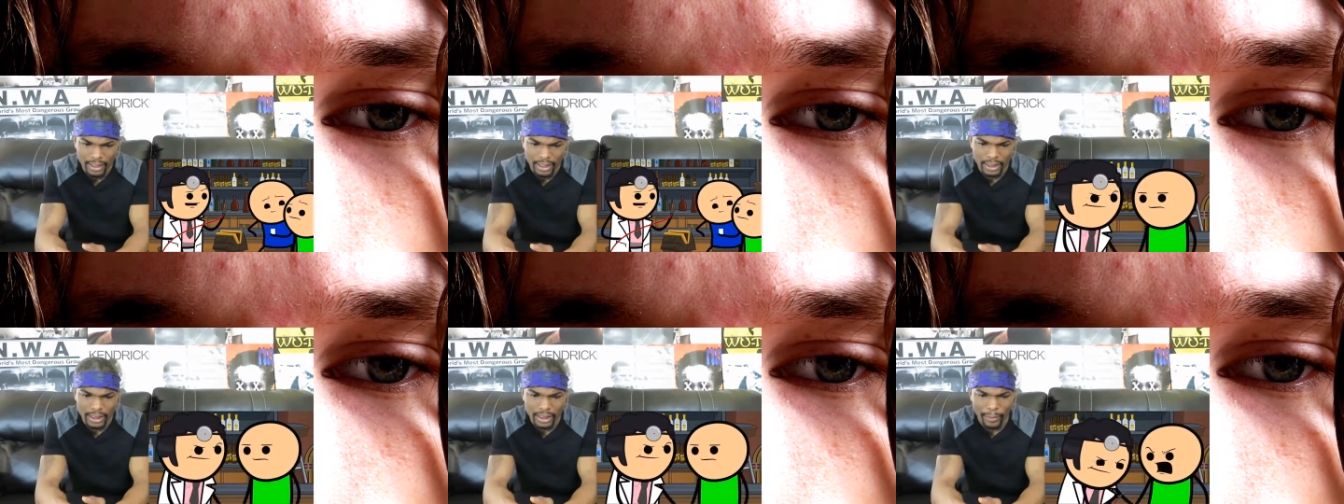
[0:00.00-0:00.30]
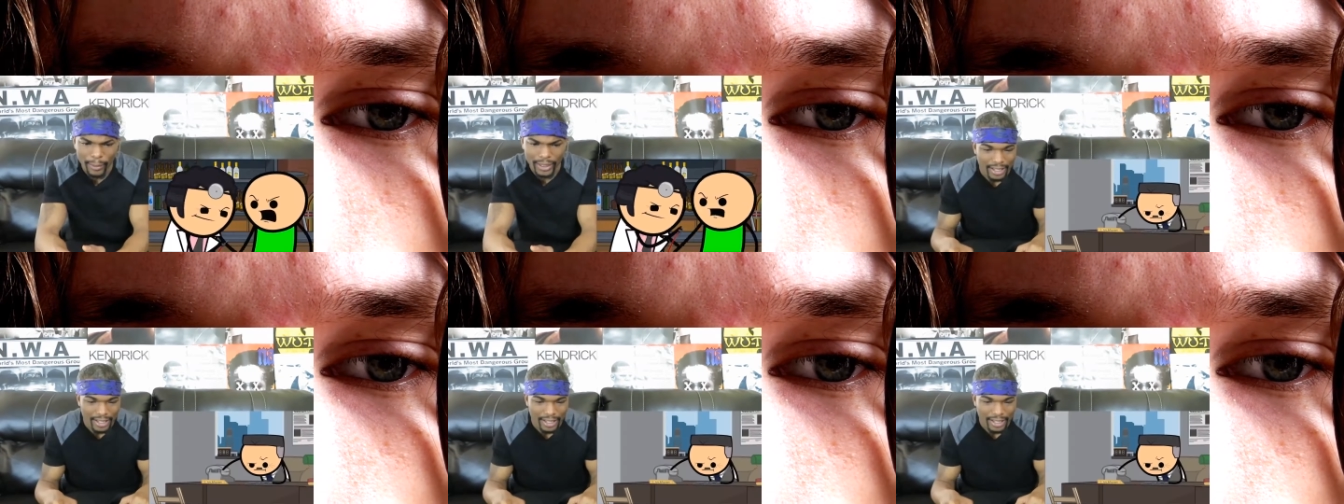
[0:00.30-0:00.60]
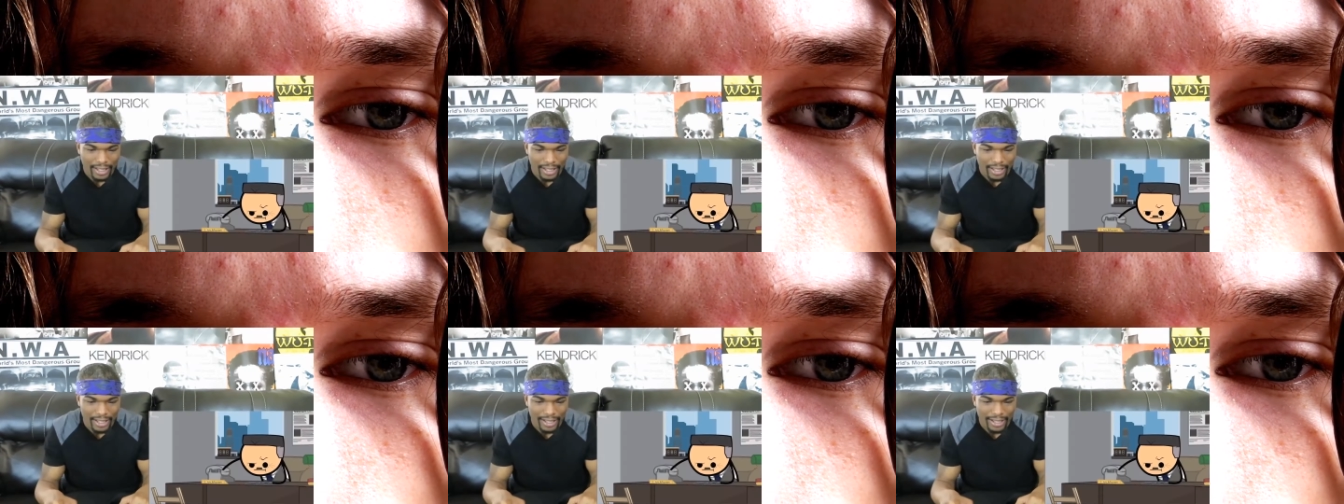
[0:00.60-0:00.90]
Is it?
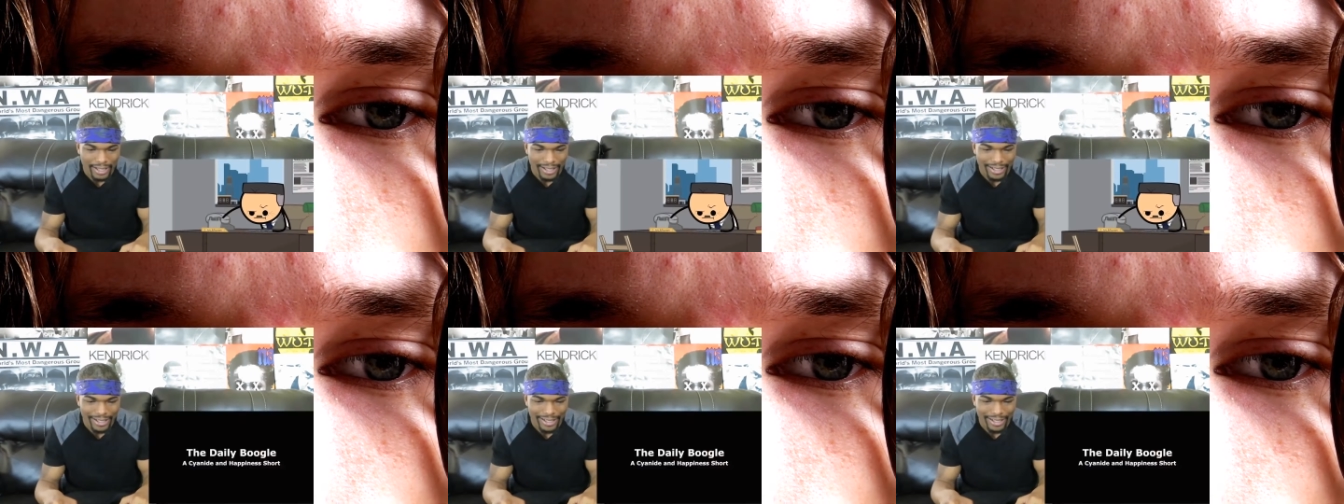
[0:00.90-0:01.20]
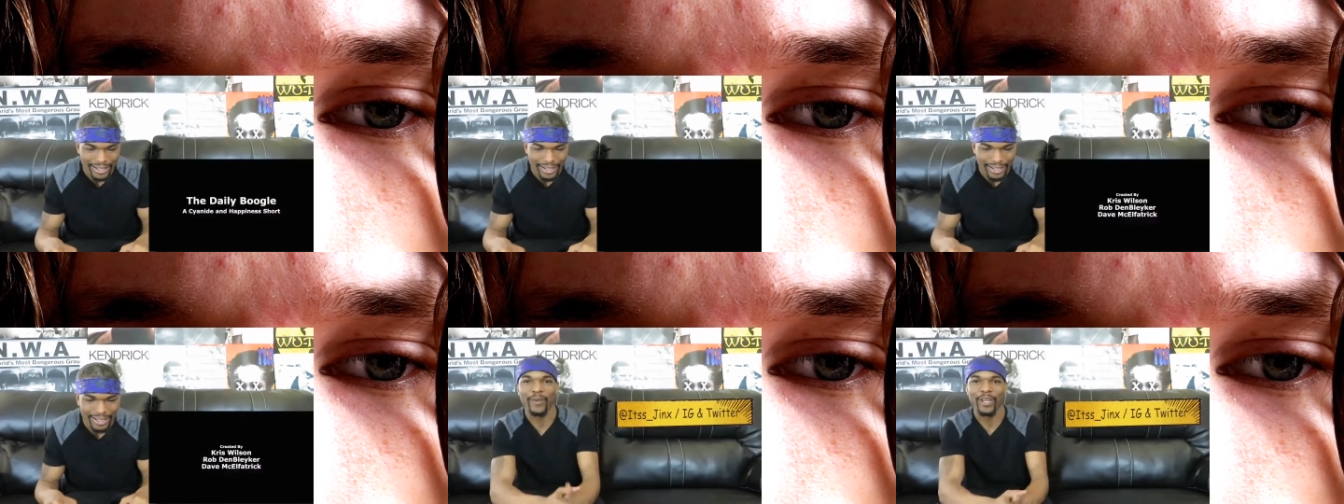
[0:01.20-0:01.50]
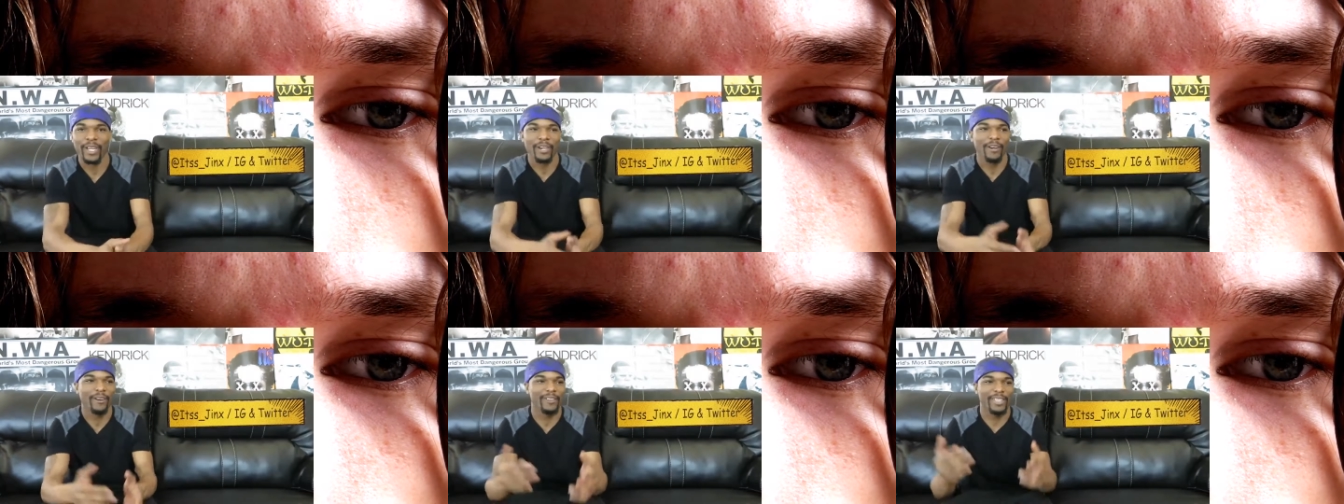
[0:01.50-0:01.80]

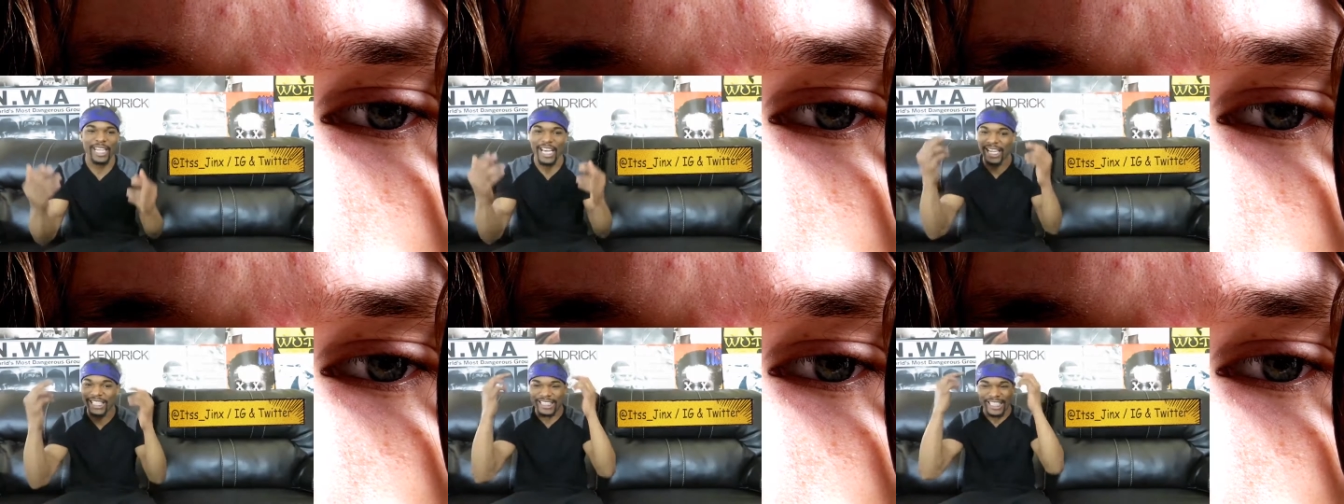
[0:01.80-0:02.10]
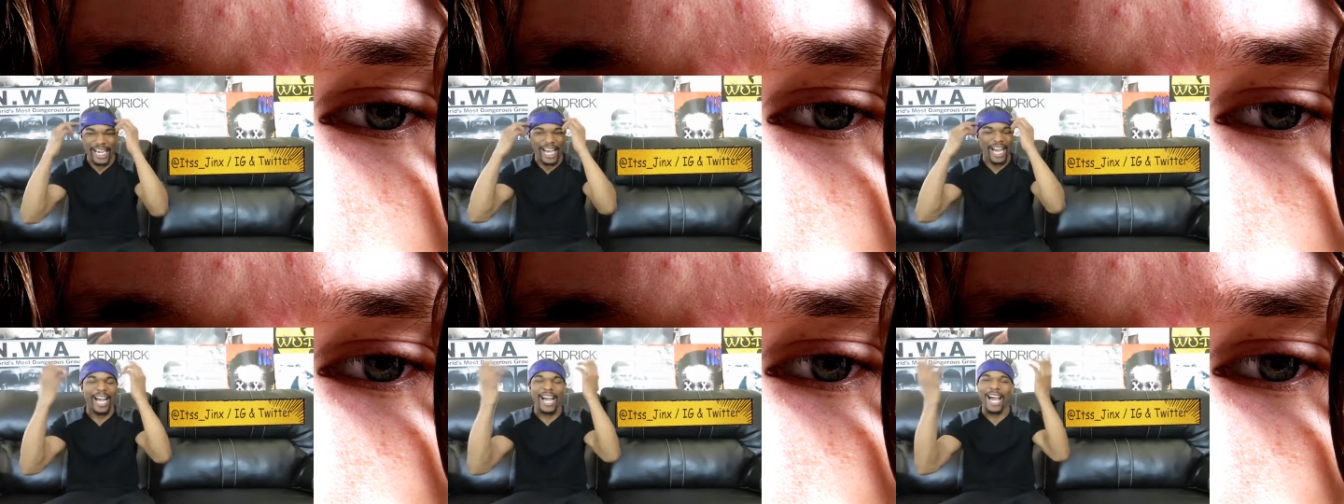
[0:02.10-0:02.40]
Field. That's.